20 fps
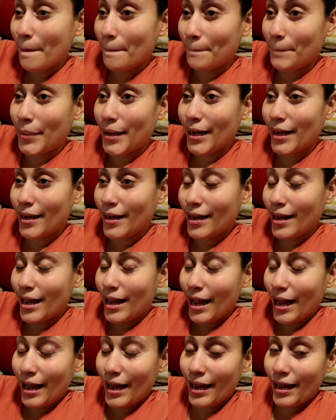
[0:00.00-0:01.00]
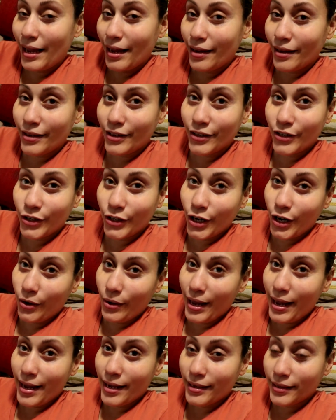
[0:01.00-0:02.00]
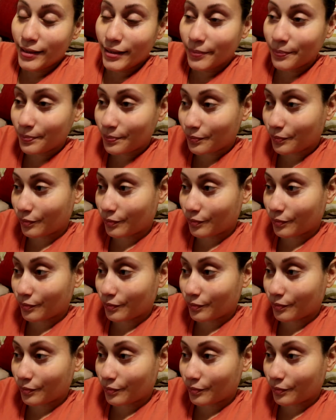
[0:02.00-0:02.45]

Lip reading: But you know, as